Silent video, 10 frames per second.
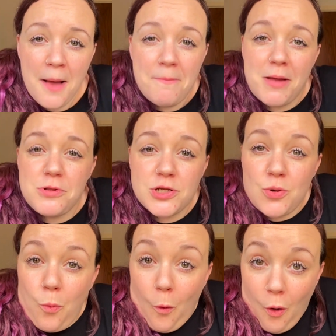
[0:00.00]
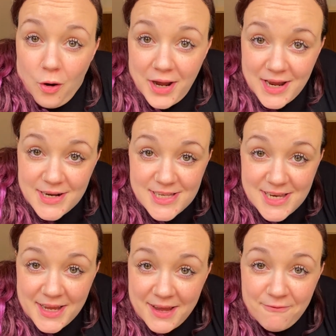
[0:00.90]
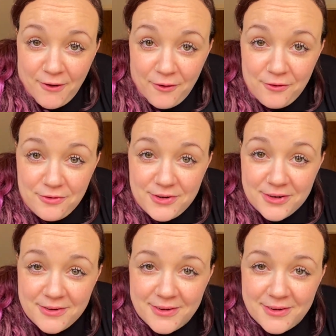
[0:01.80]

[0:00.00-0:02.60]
Maybe there's a walking stick involved.